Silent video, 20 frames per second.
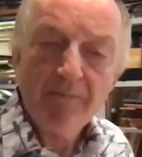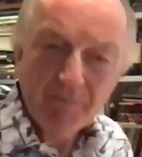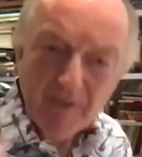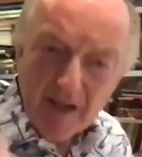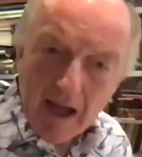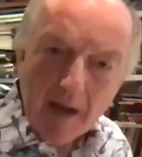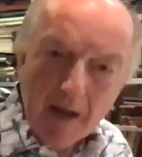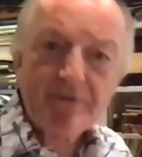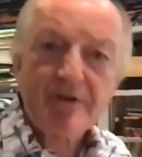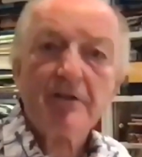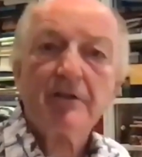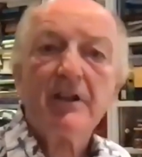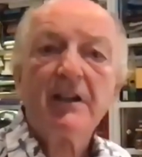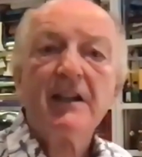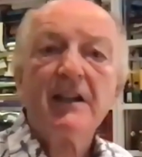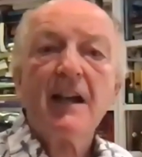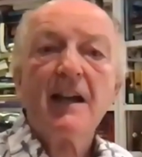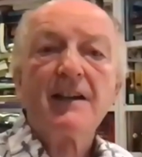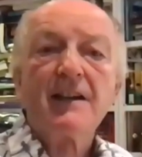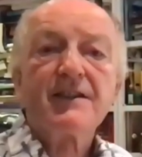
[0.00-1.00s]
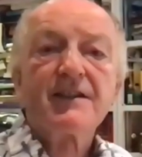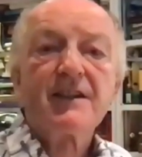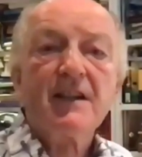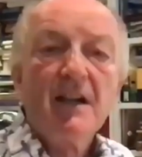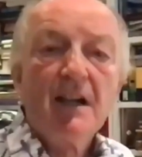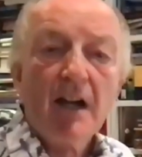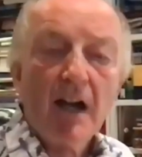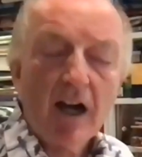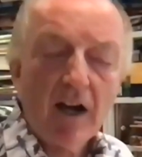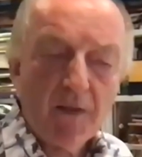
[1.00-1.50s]
Absolutely, yes.
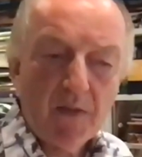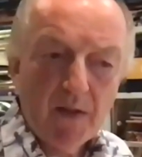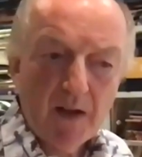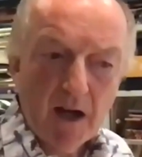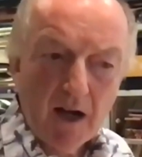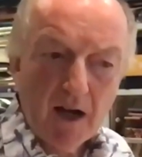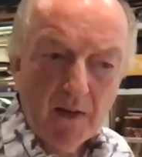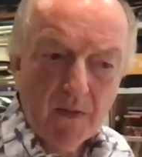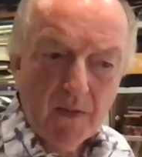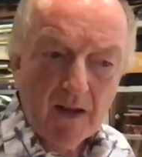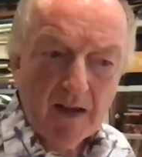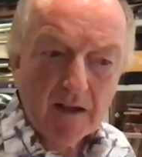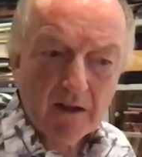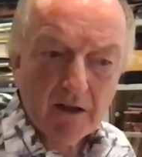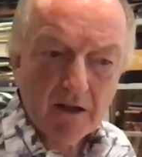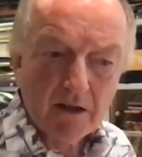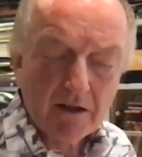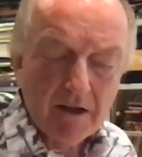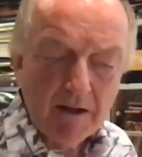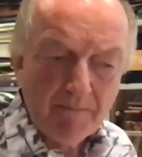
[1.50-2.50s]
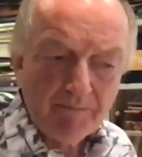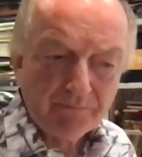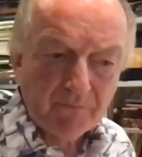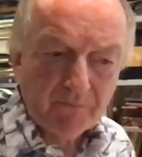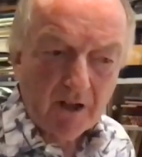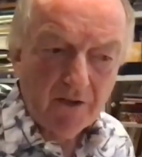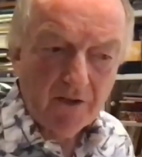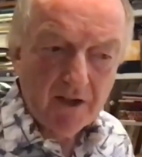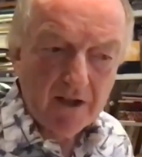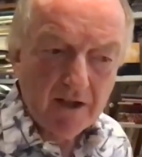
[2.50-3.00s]
I think that
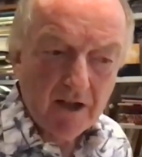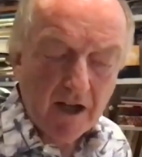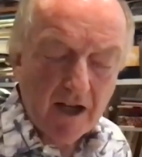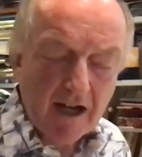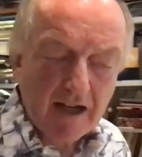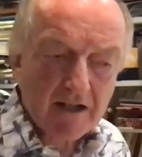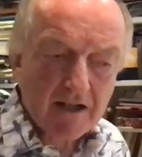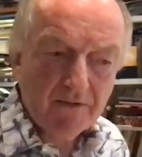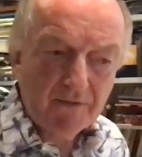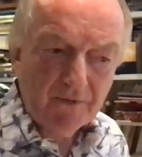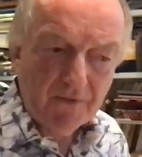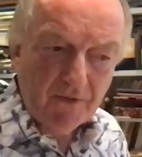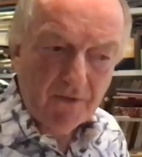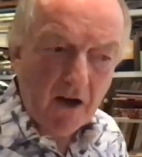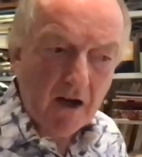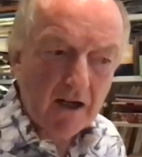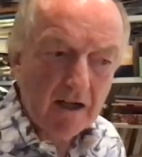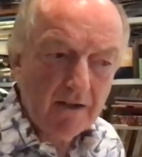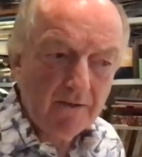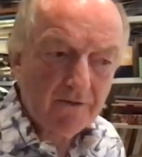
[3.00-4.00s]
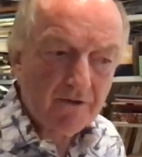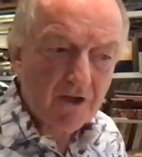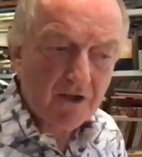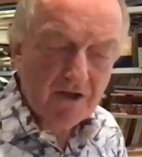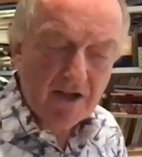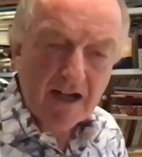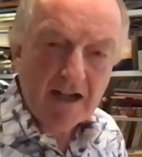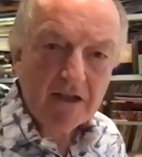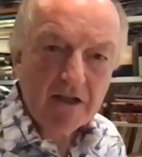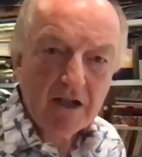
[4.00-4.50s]
in the next 5 to
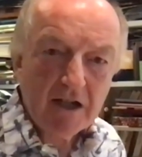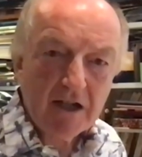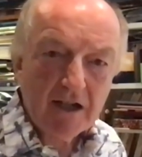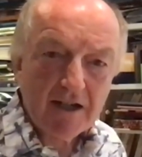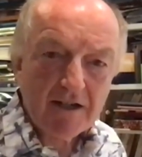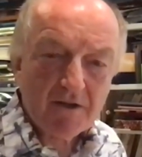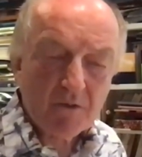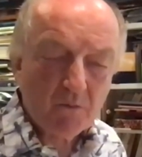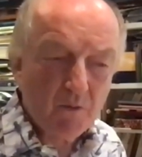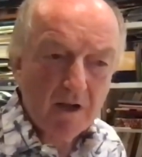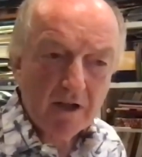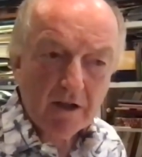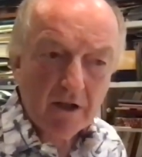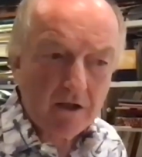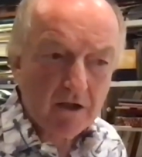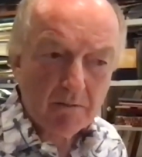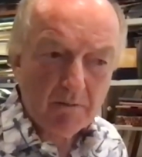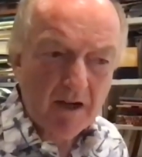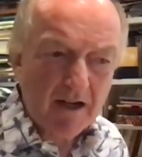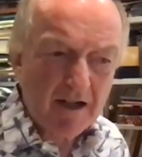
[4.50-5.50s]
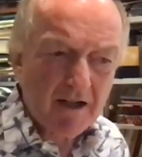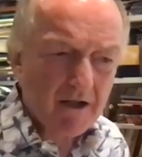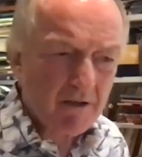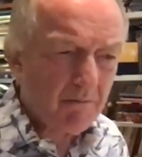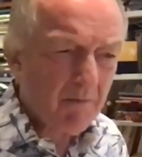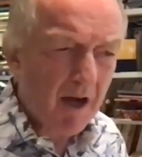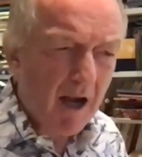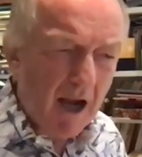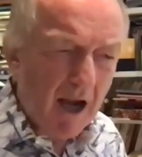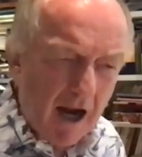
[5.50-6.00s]
10 years, we're going to make some
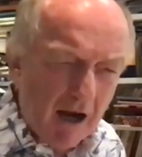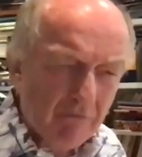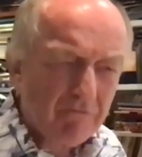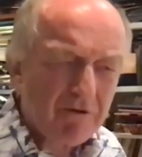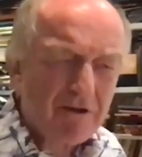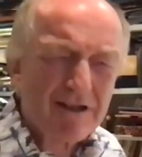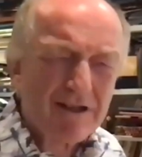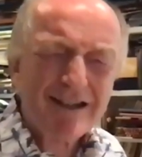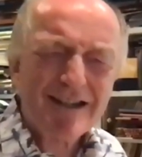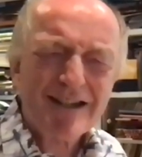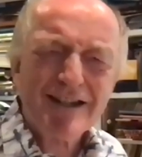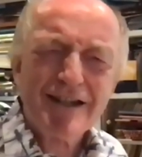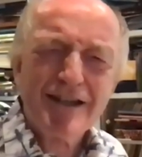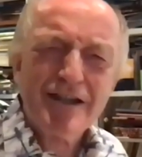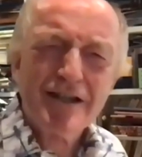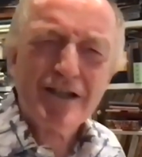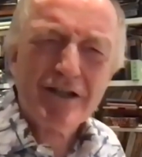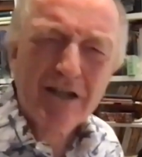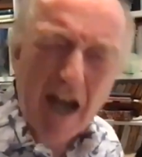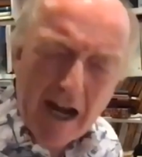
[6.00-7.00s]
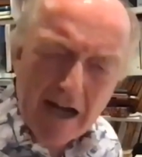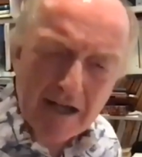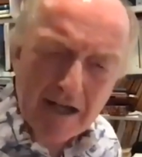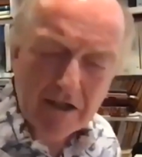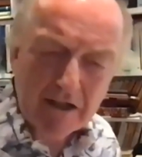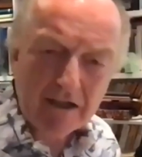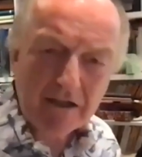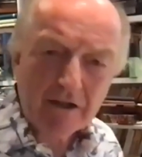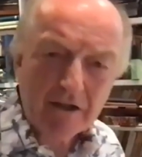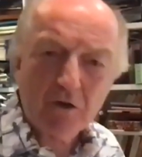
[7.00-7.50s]

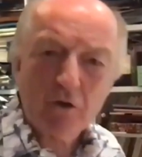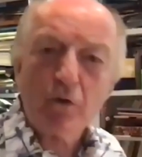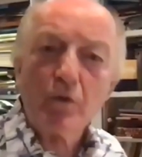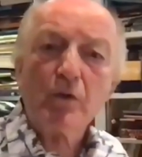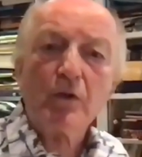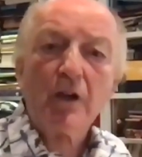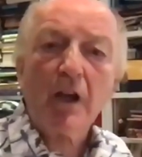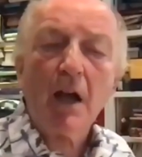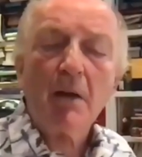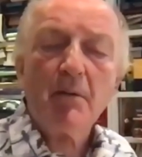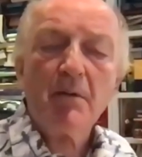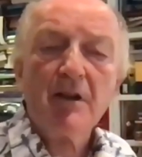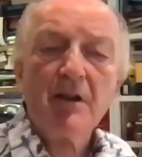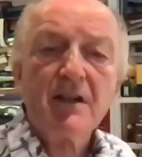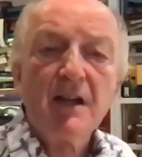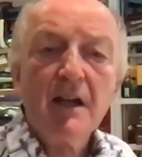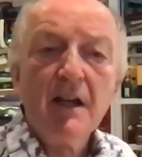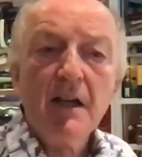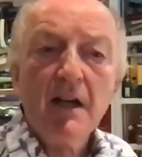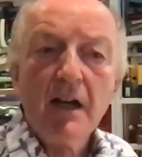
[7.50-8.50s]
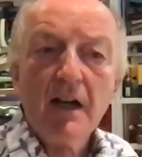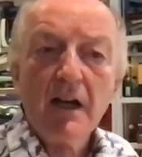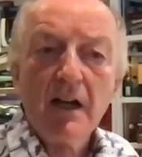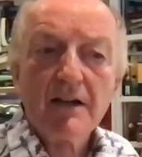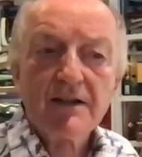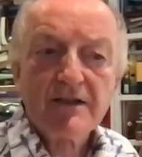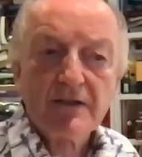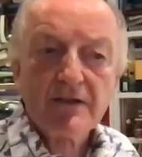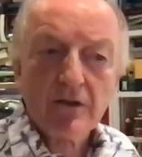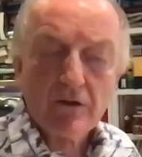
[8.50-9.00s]
outstanding cool climate
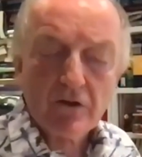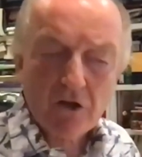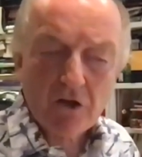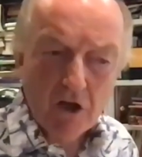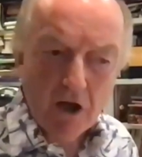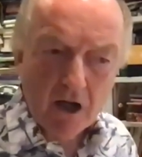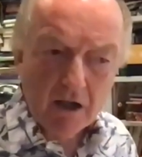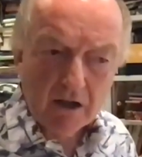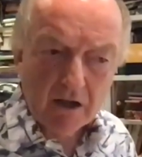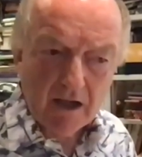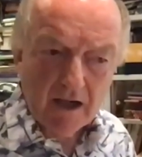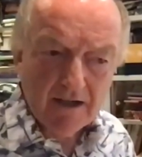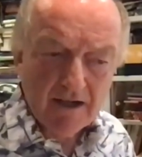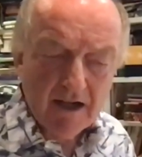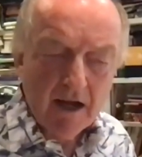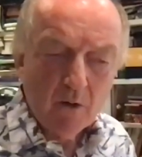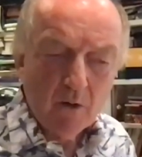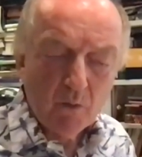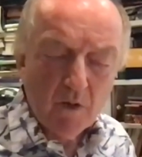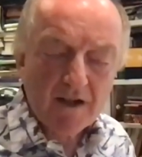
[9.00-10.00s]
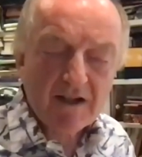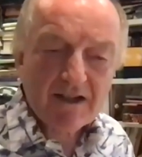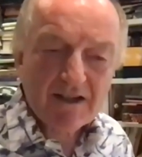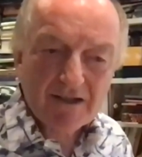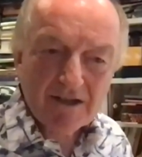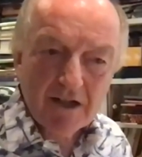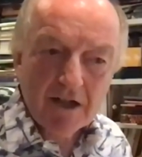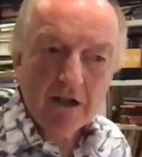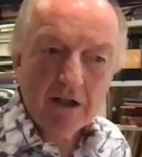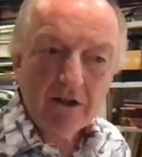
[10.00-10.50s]
still Chardonnays. We're
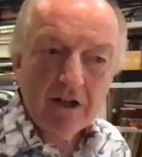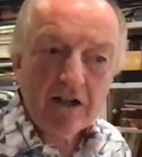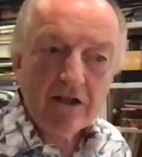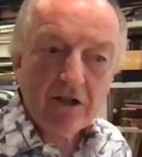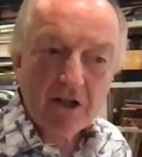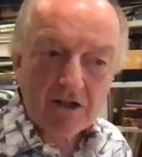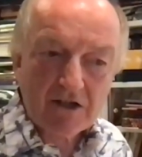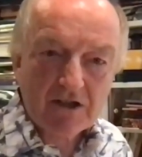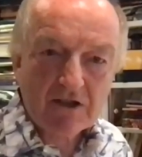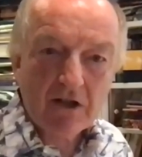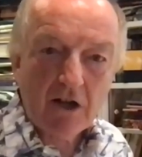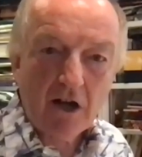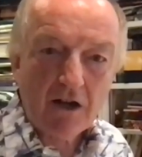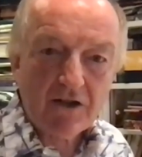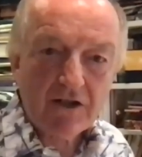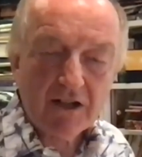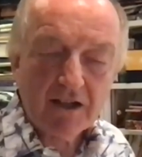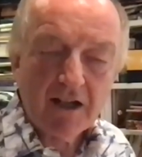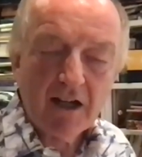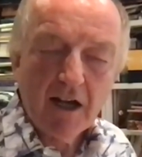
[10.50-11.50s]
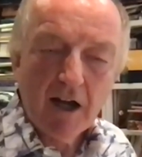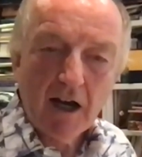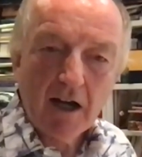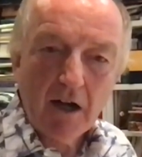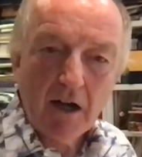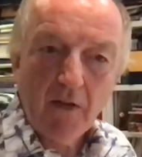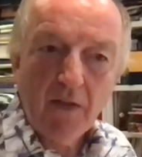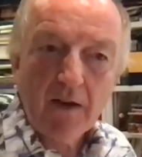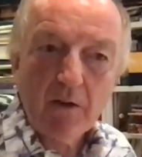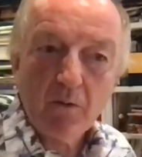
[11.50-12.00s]
still only just starting. And
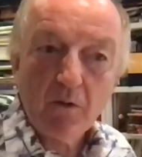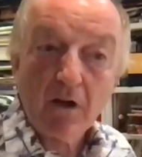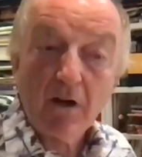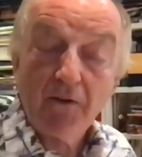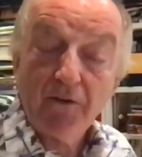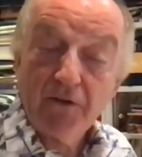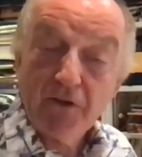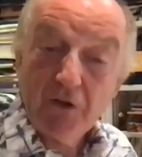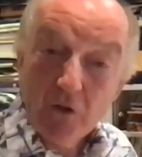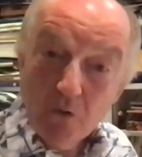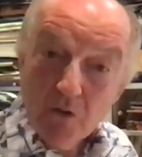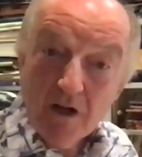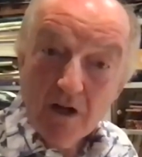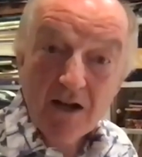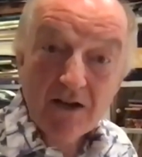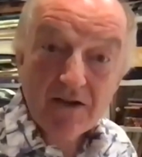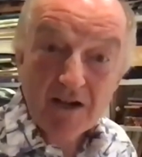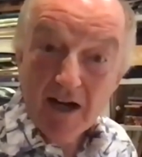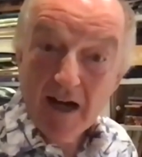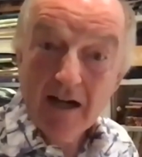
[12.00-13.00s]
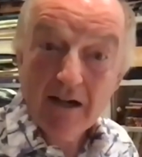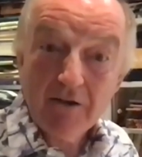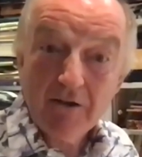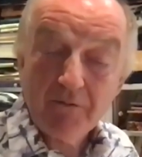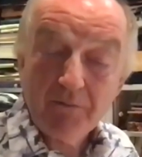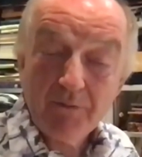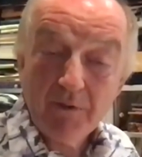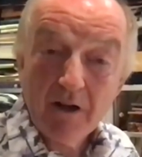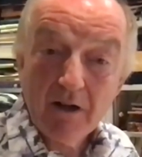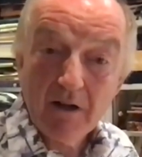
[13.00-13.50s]
I think we're a few years ahead
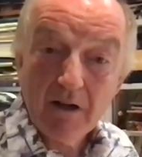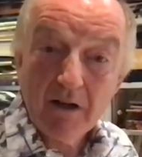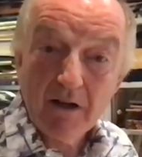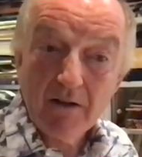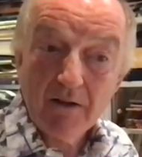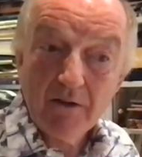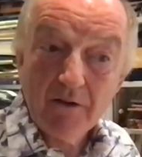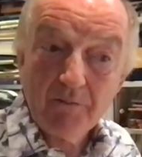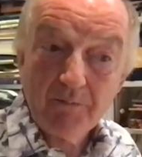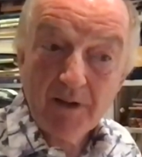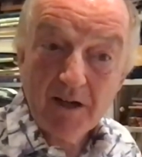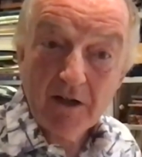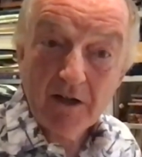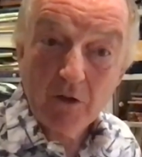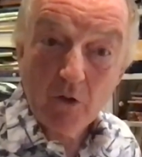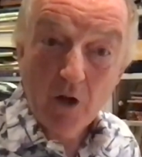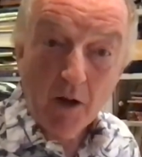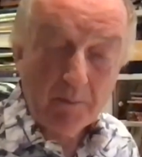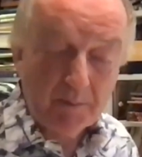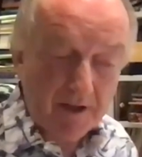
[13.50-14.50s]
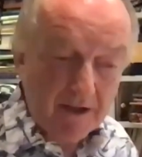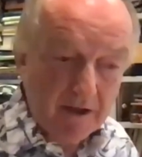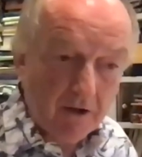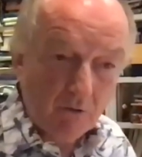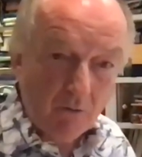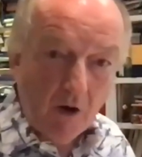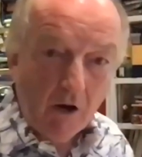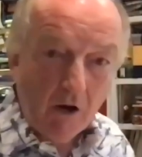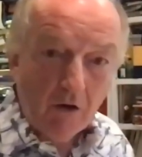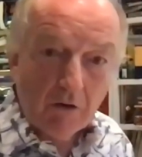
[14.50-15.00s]
of Pinot Noir. Pinot
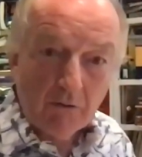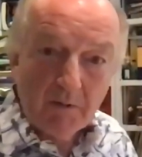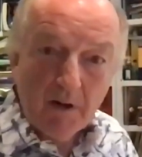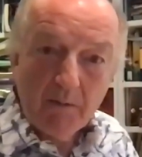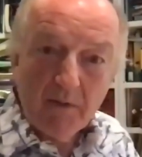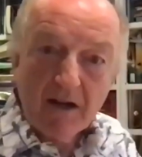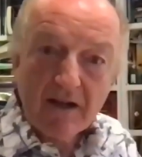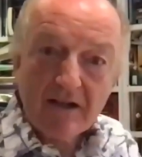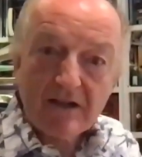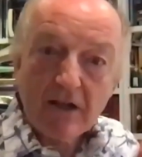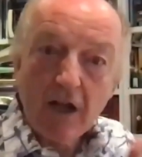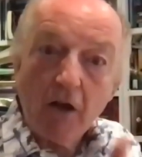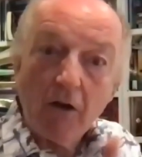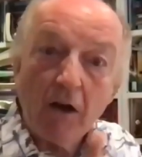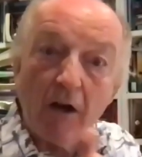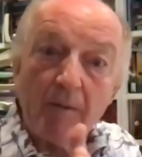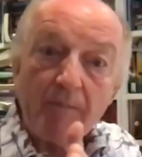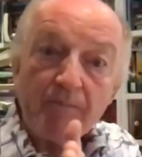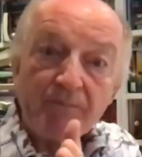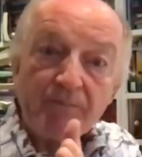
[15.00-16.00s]
Noir will be a bit slower.